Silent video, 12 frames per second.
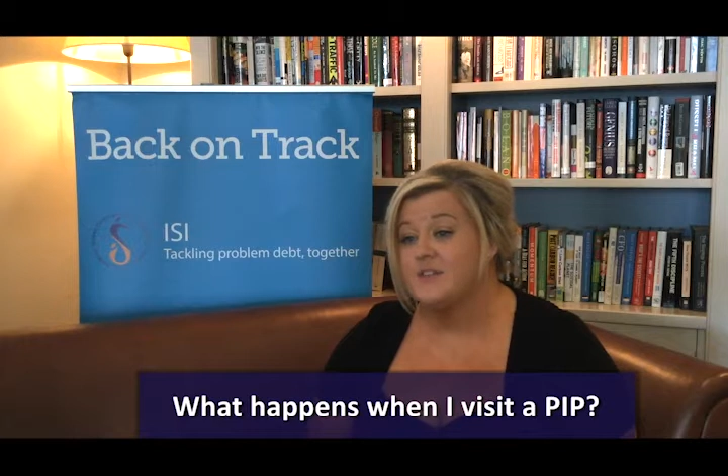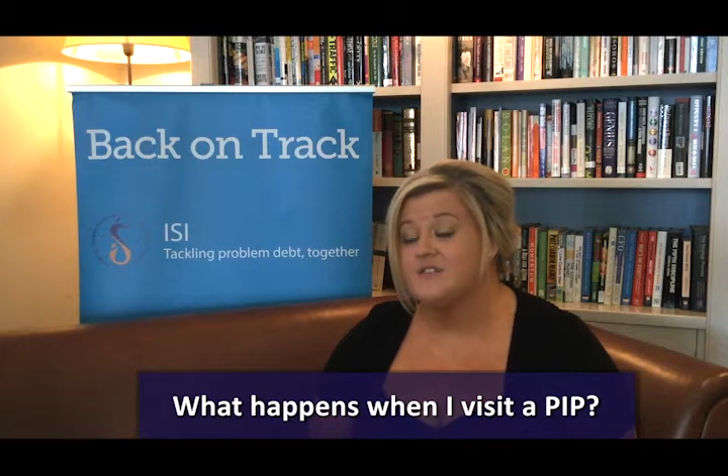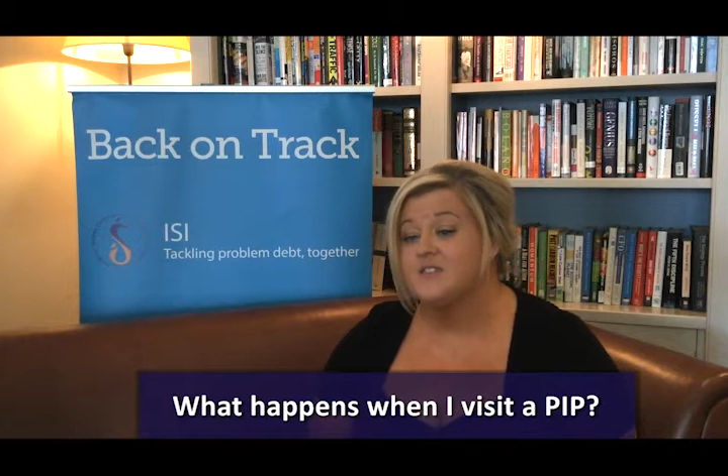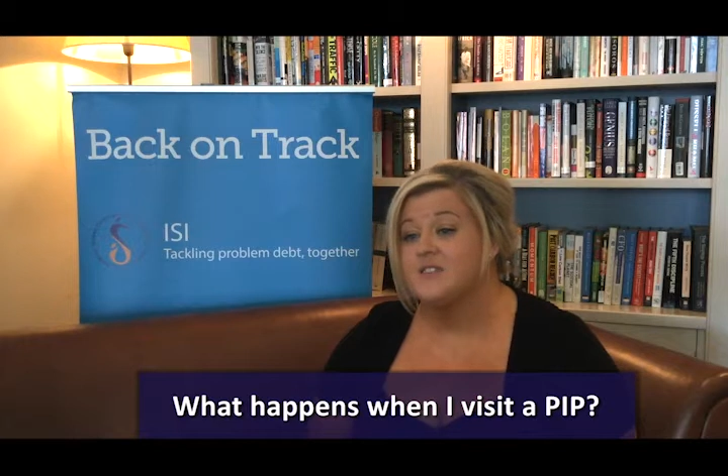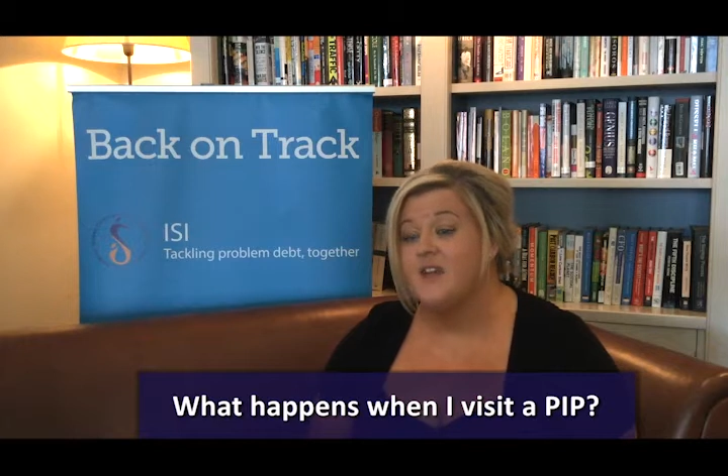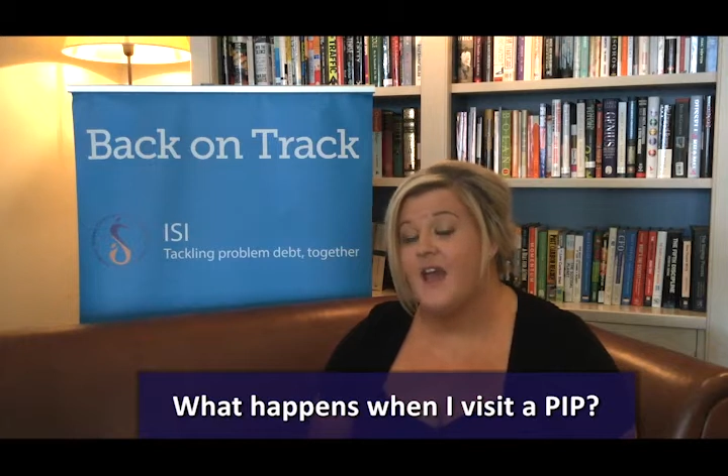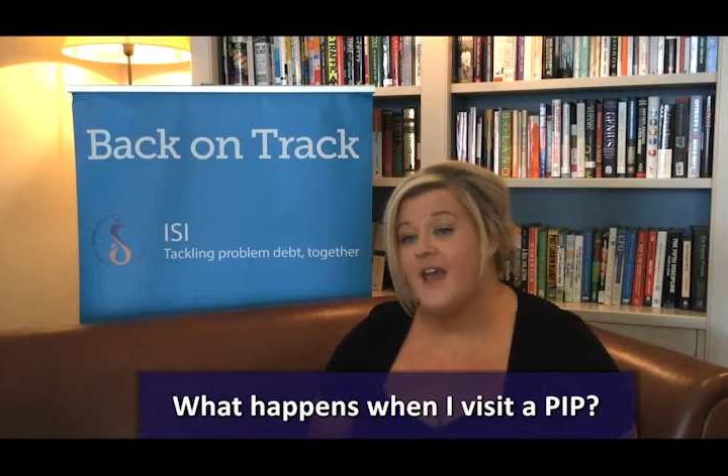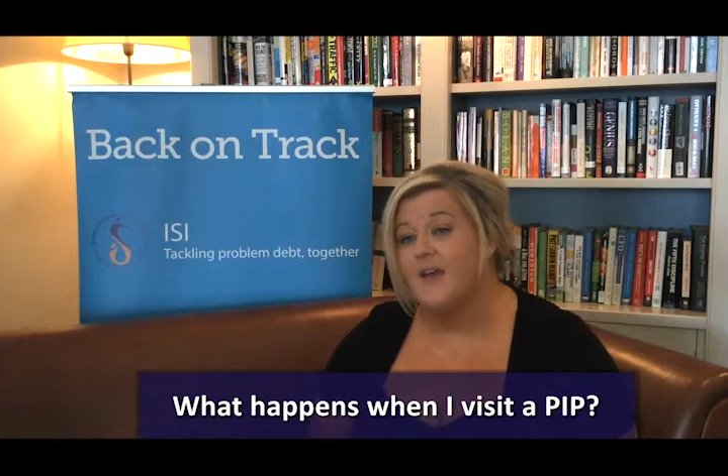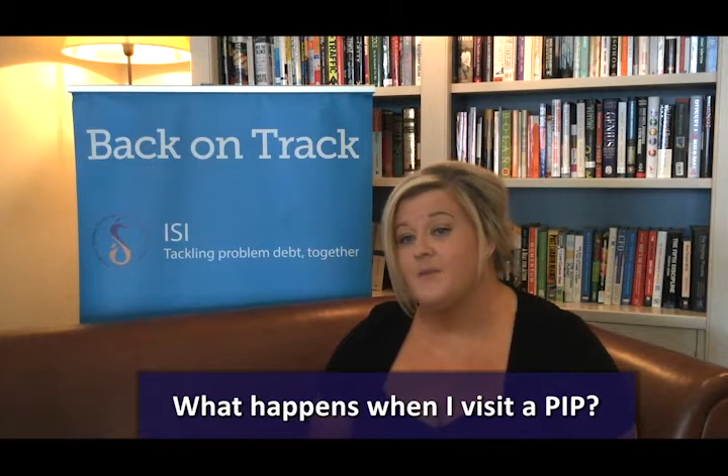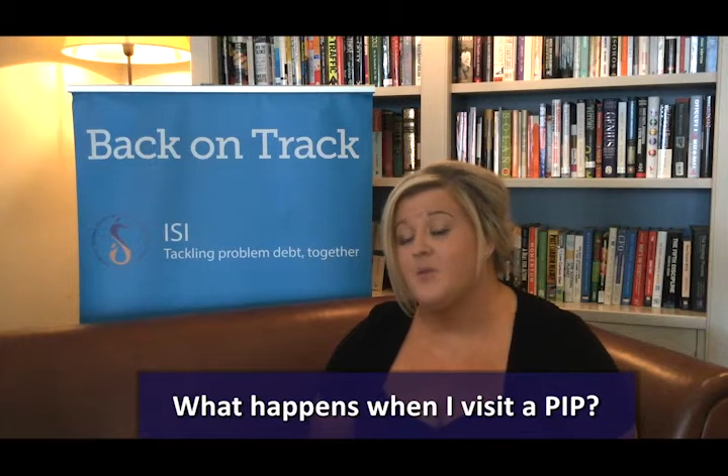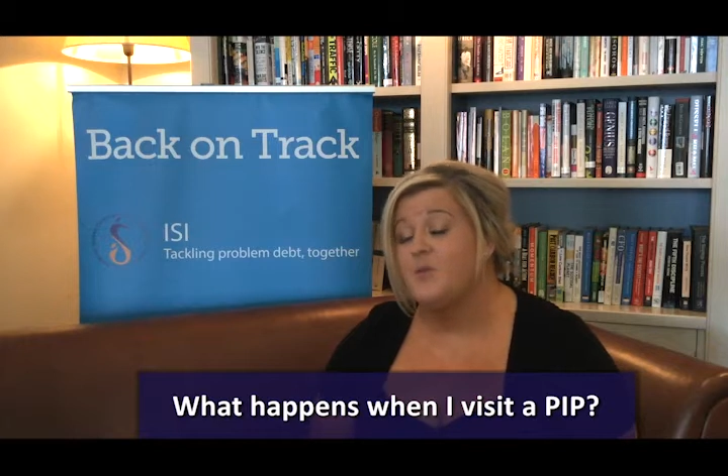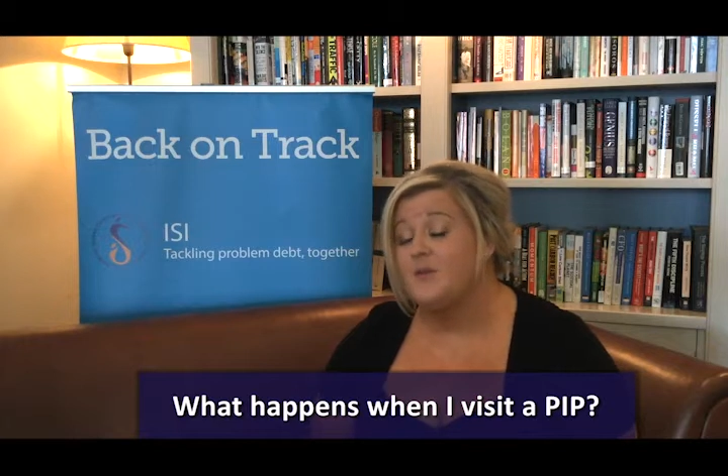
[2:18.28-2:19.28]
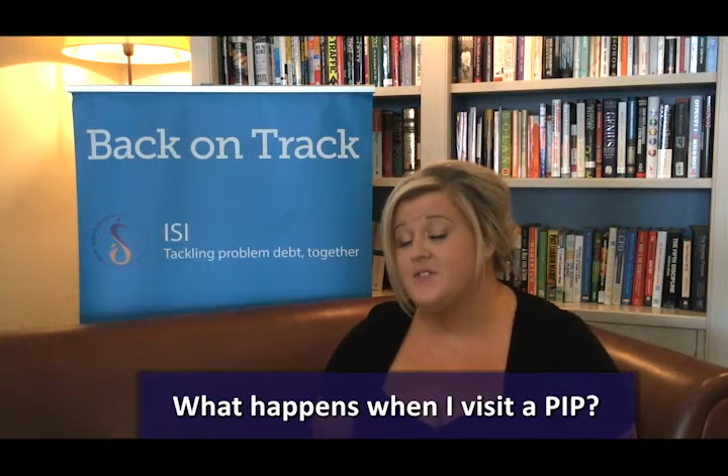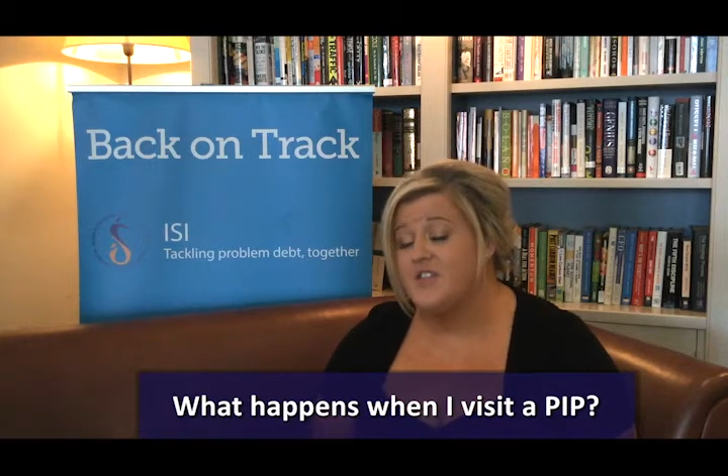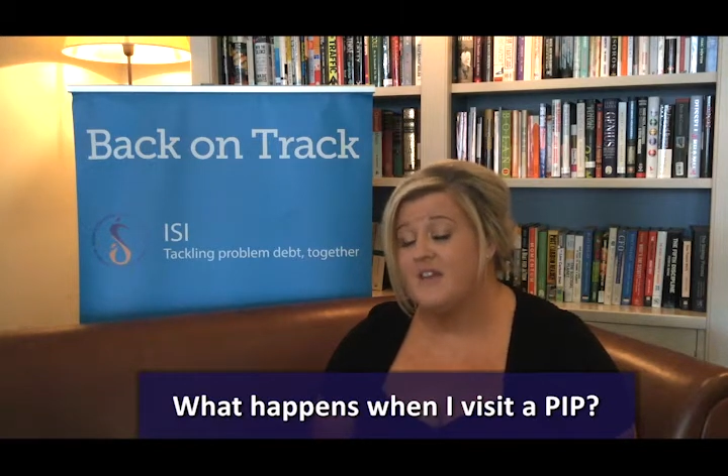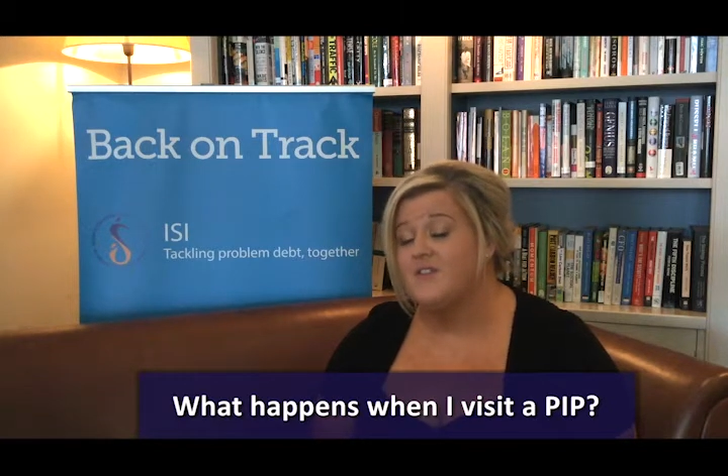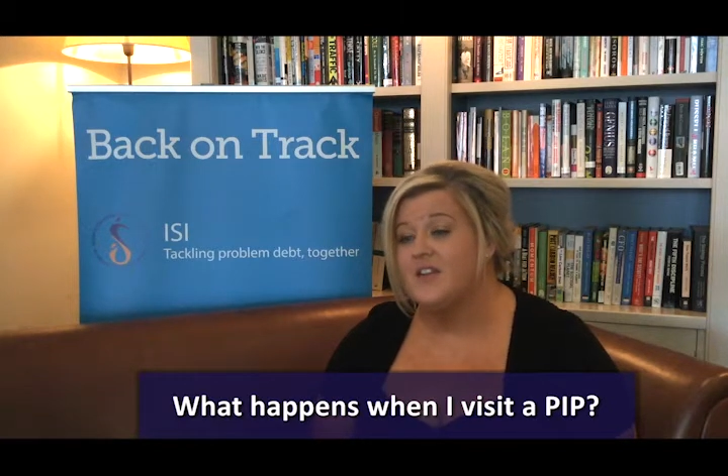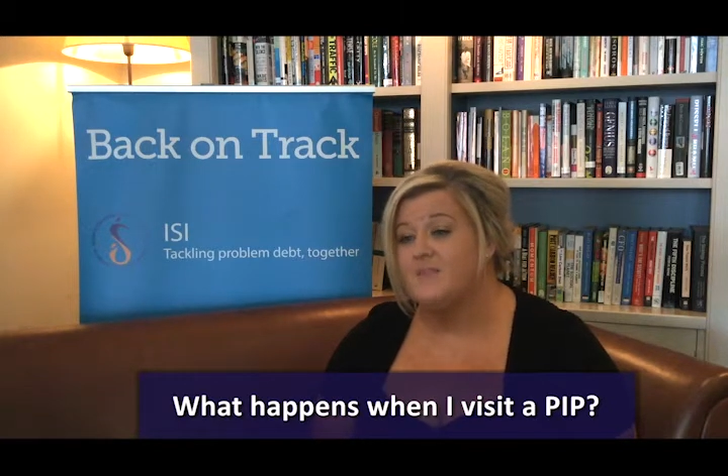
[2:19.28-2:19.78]
us.
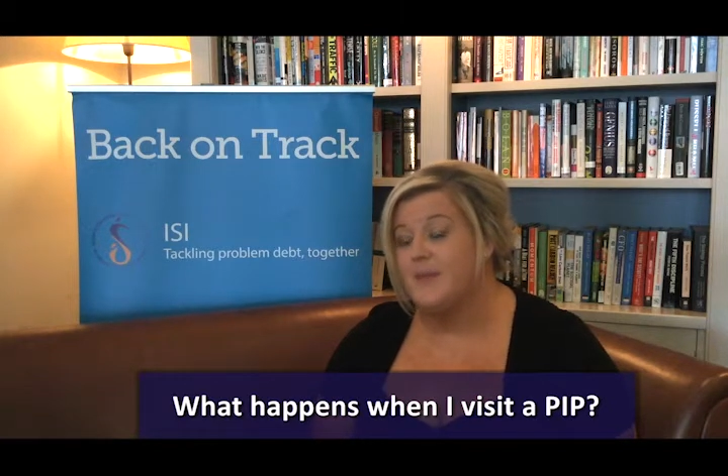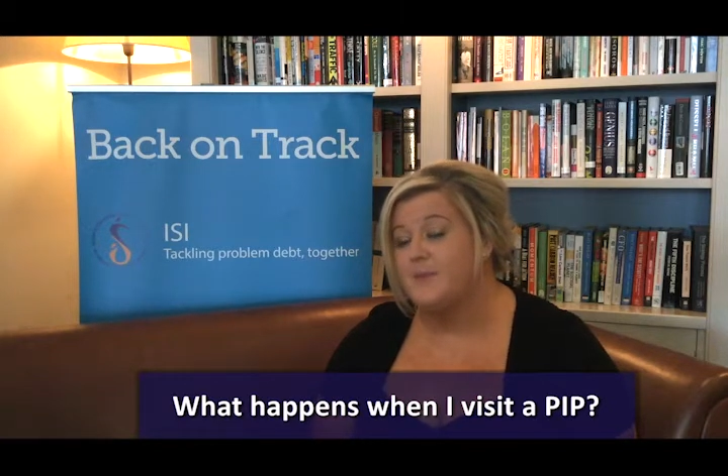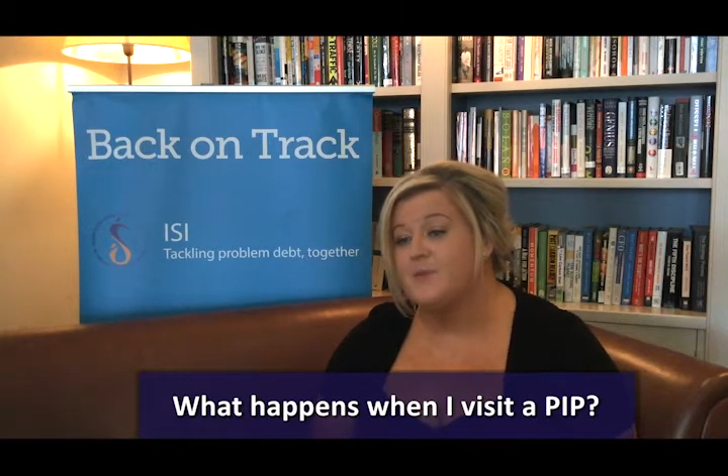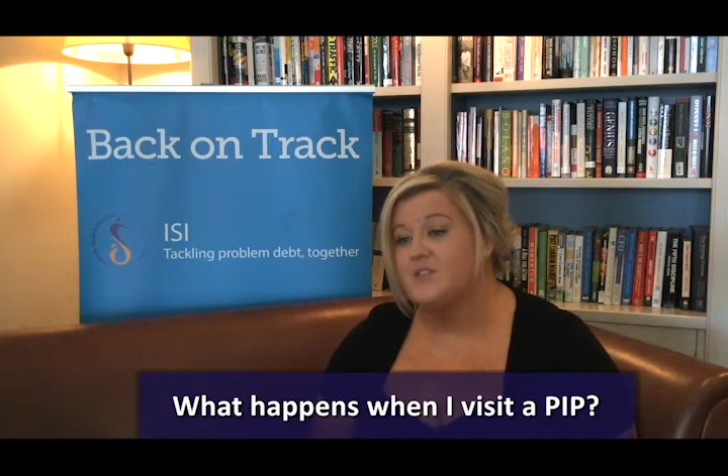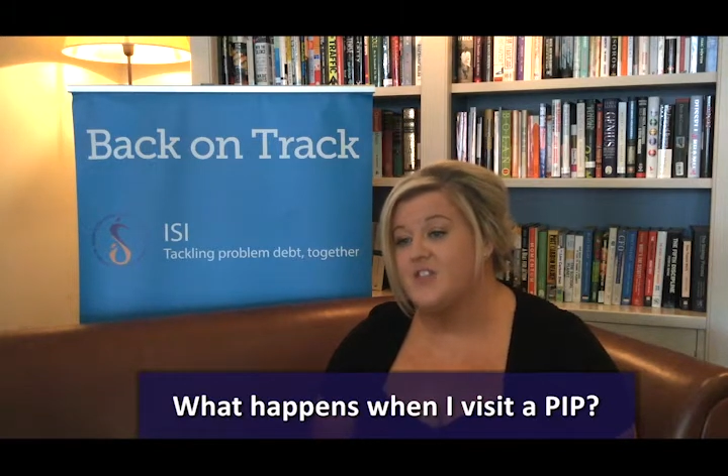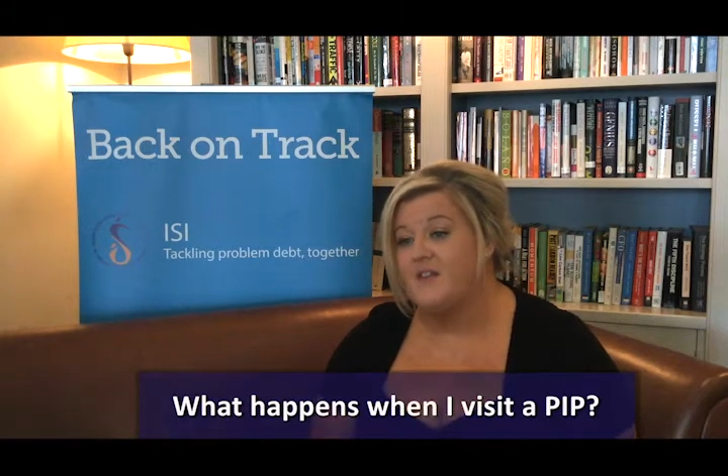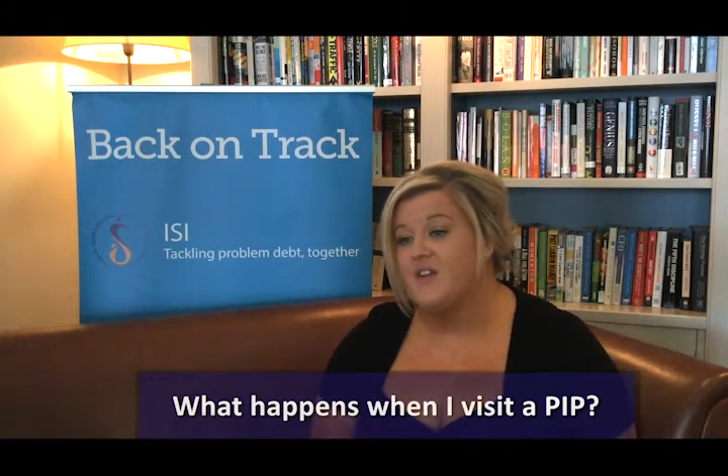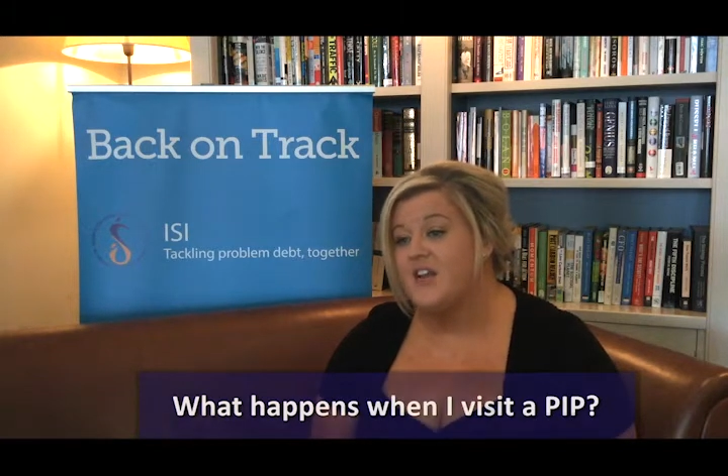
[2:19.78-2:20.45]
People would generally